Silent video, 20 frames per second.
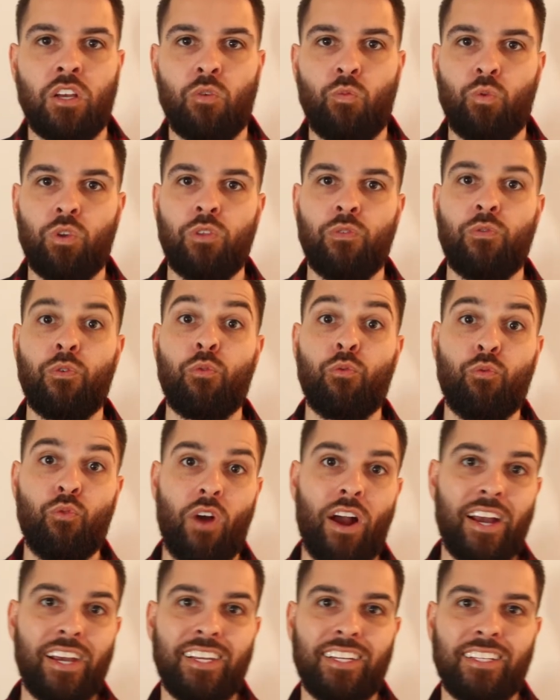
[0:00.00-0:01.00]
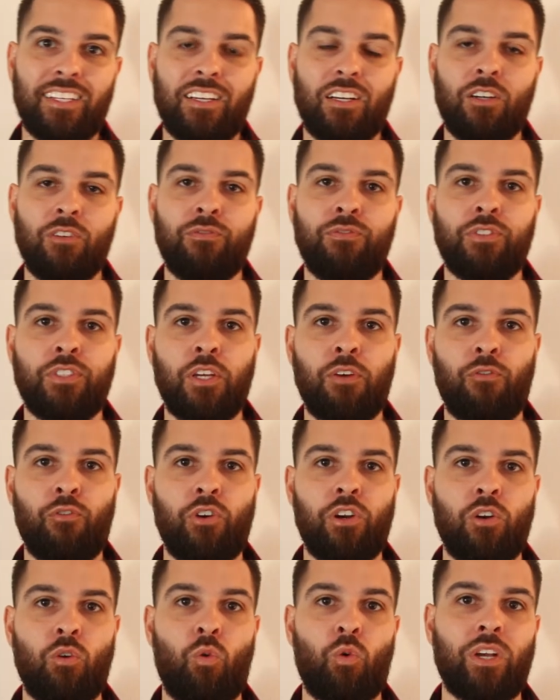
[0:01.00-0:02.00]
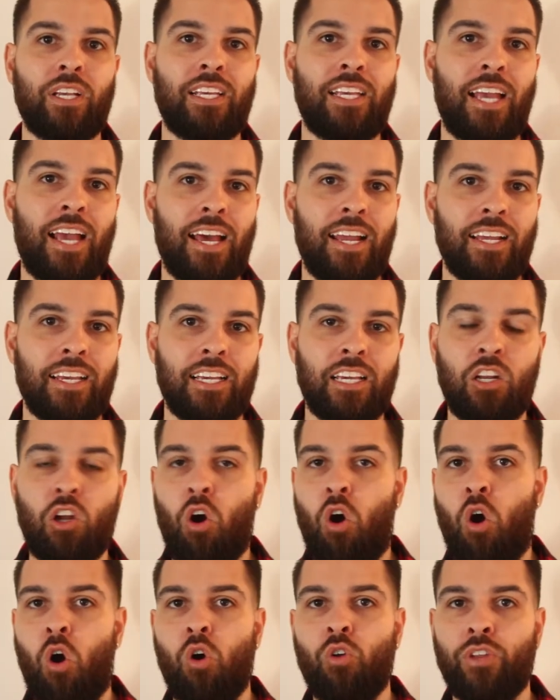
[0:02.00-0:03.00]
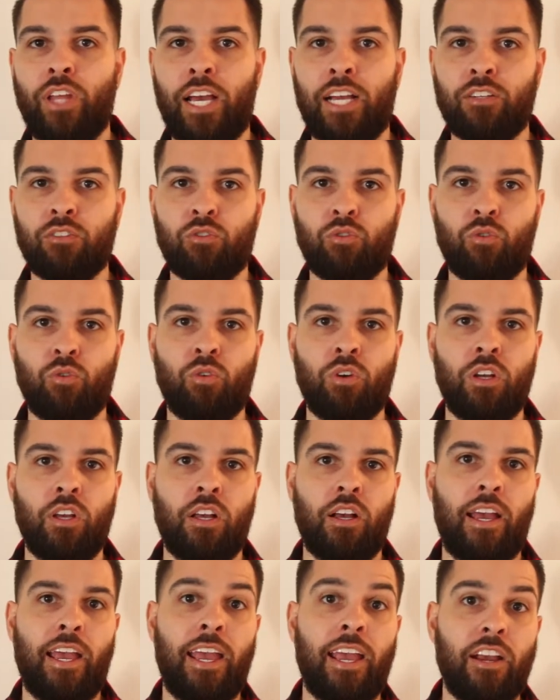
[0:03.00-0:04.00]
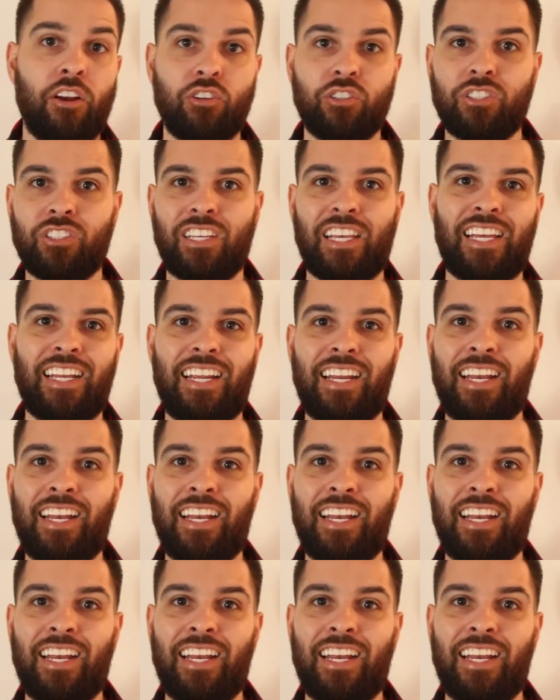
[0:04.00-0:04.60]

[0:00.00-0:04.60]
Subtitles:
with a variety of different organic and all natural hair, skin,